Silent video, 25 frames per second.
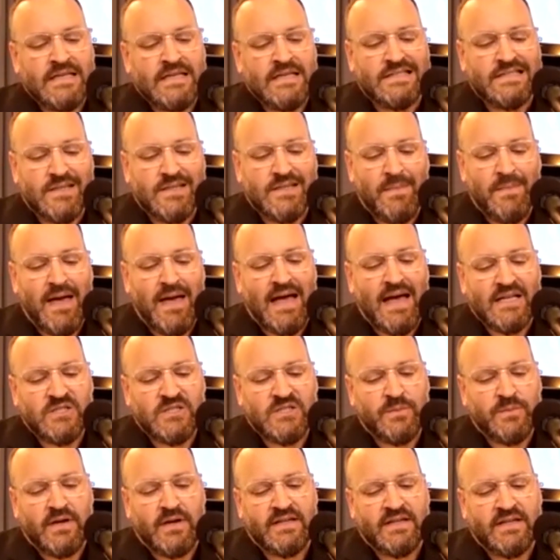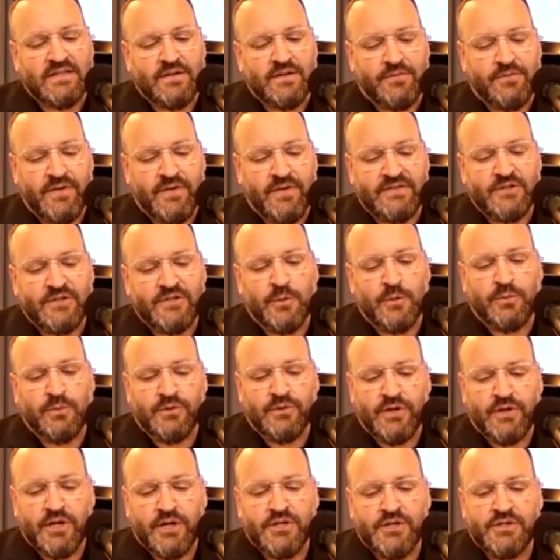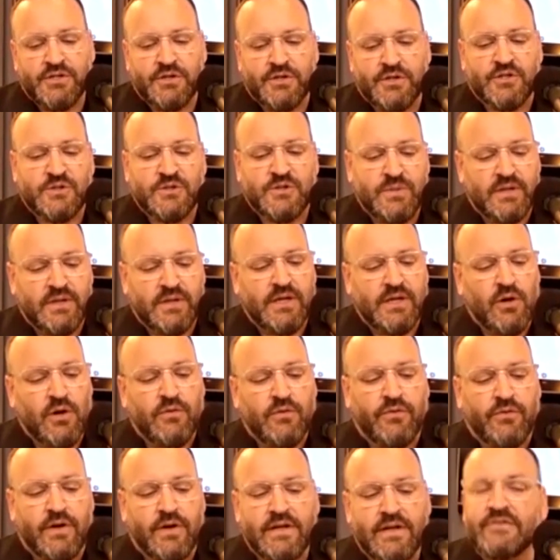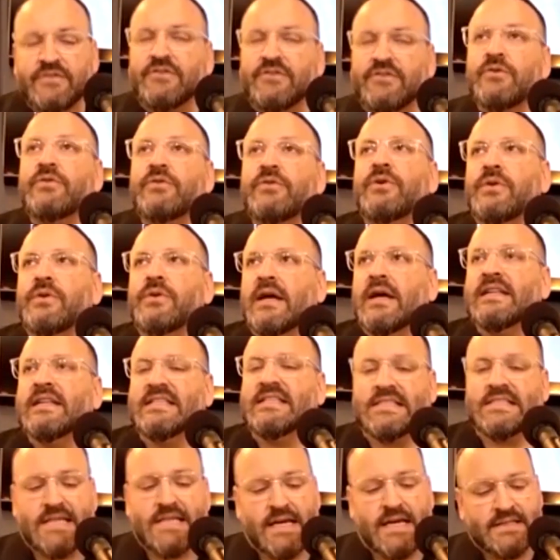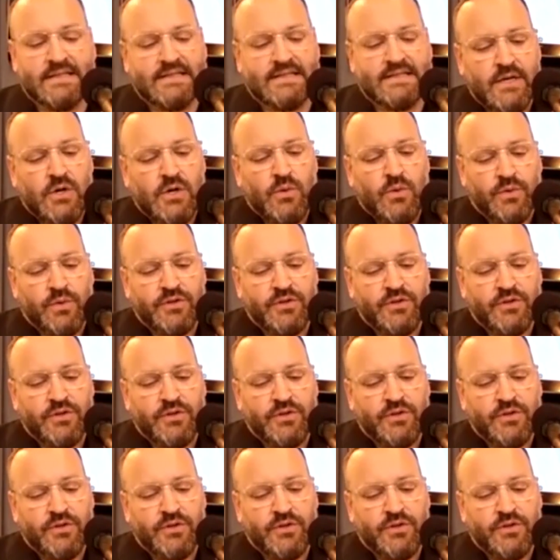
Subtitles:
some aspects of fentanyl production are spilling over into the United States,